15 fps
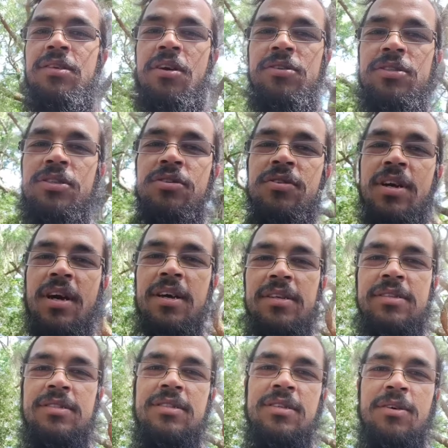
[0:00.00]
talk to you
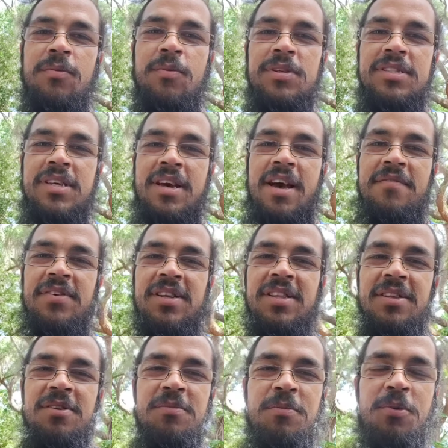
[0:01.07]
guys once I have it a
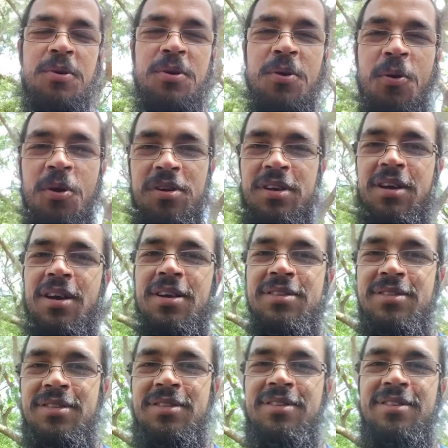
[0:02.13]
little more
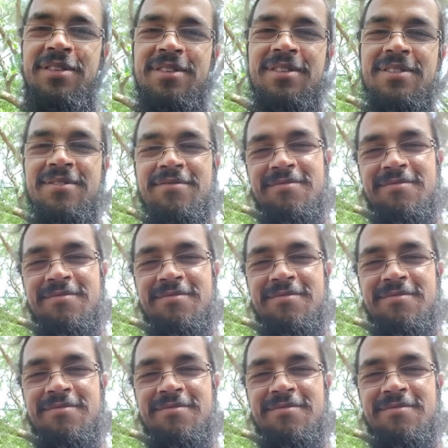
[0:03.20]
organized in here.